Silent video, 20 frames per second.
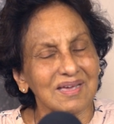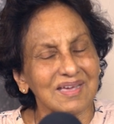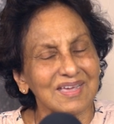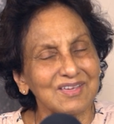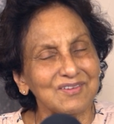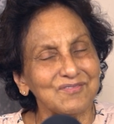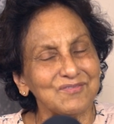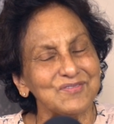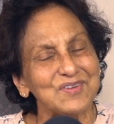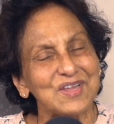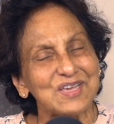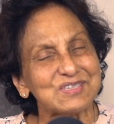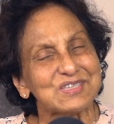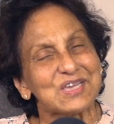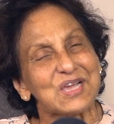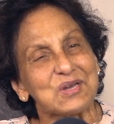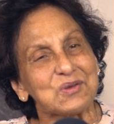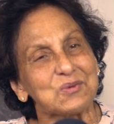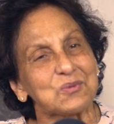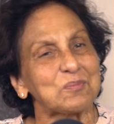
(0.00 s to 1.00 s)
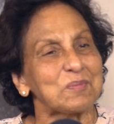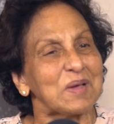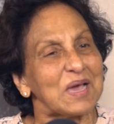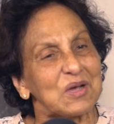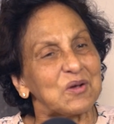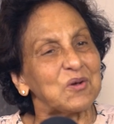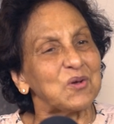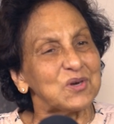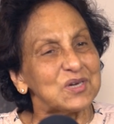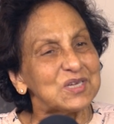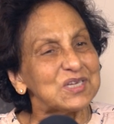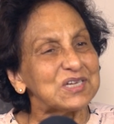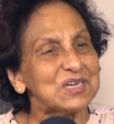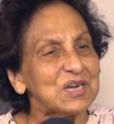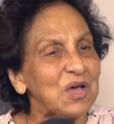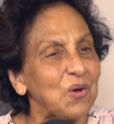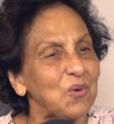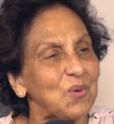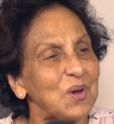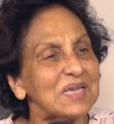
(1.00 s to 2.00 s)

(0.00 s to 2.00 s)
even as I look back on it now,